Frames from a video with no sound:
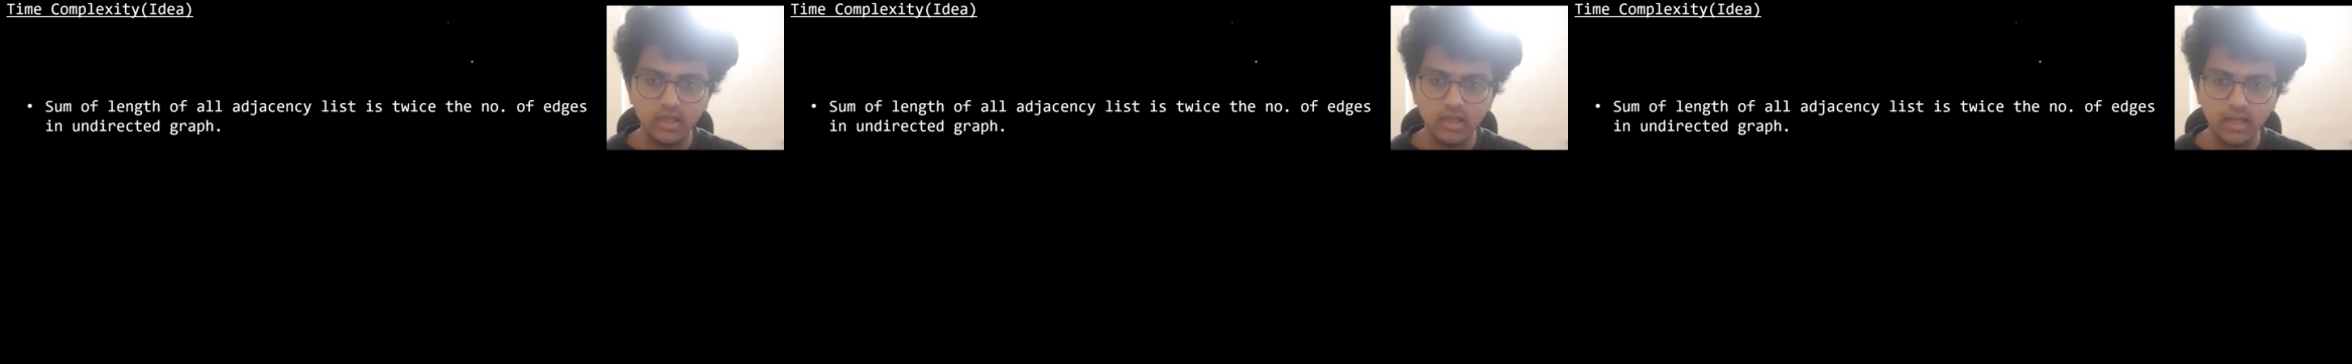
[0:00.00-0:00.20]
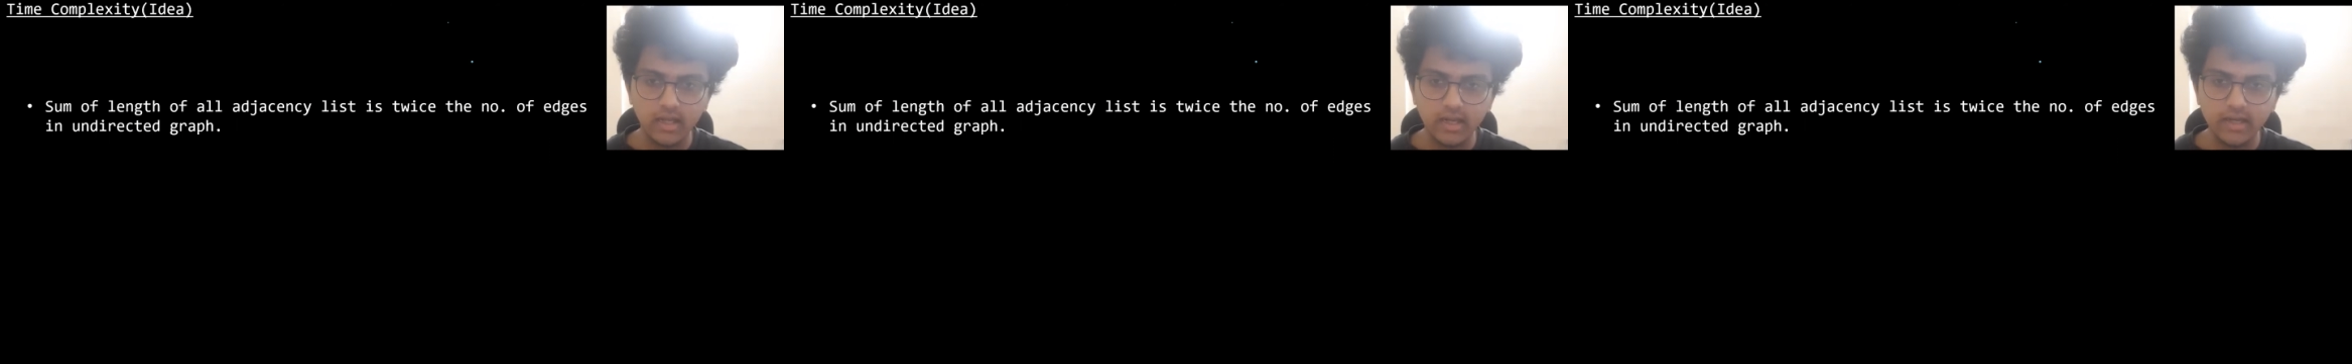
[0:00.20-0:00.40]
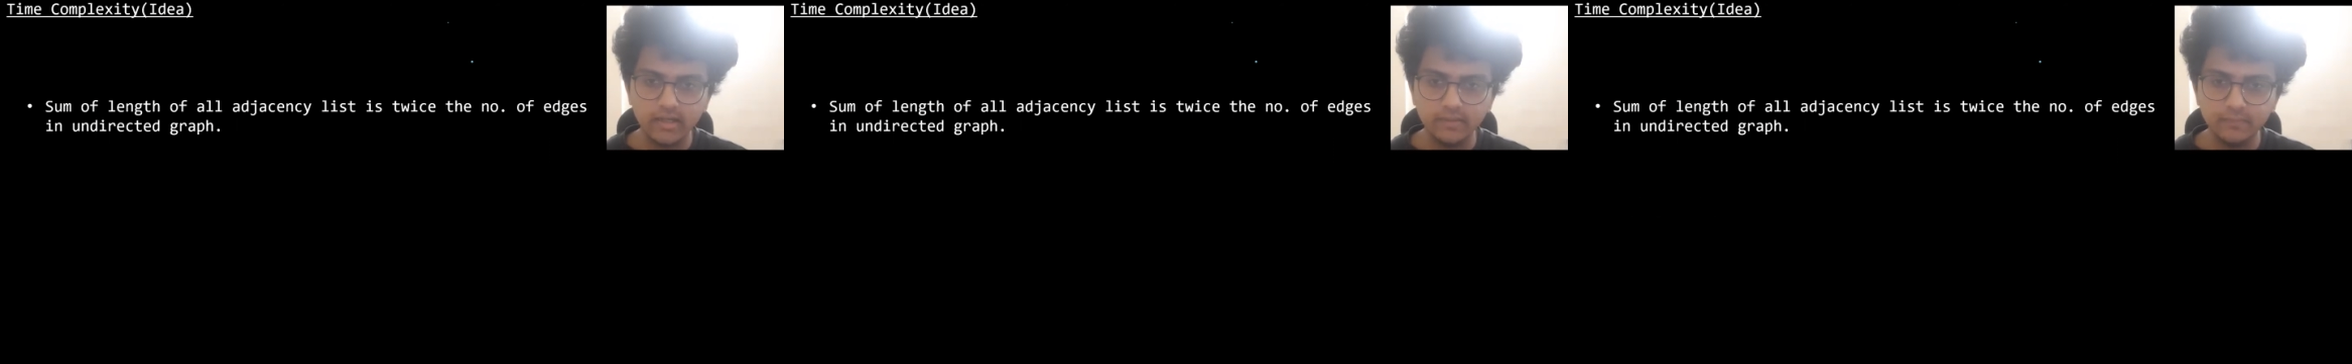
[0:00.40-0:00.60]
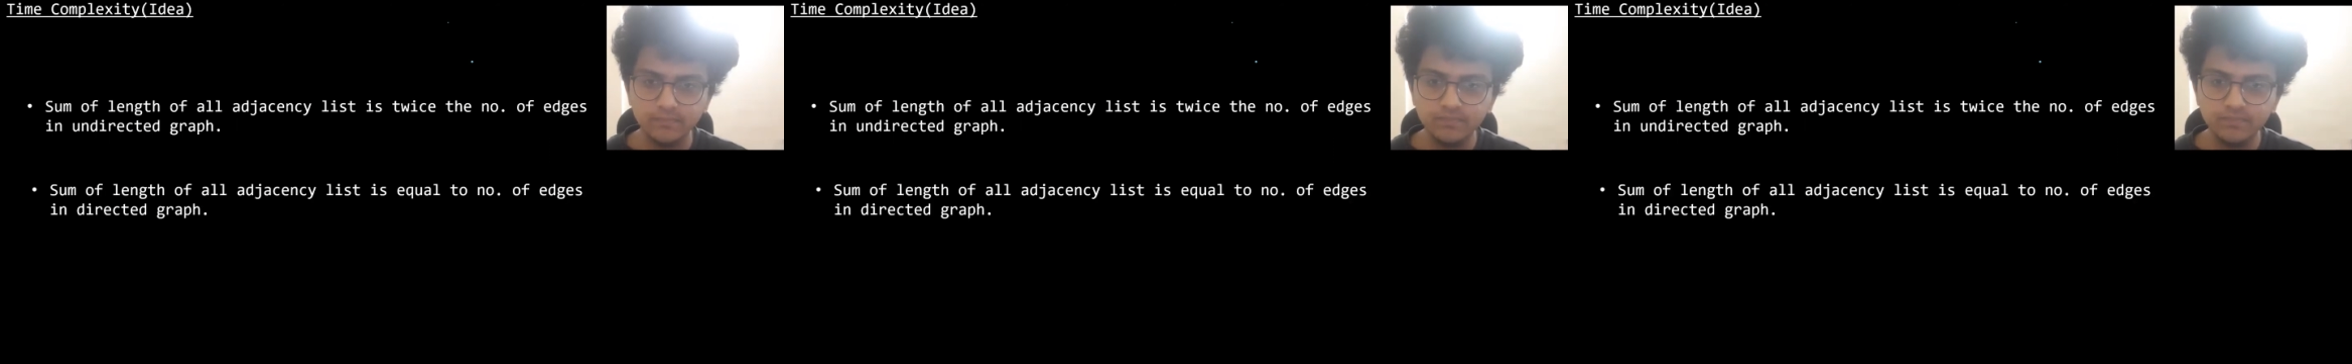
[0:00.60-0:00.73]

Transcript: and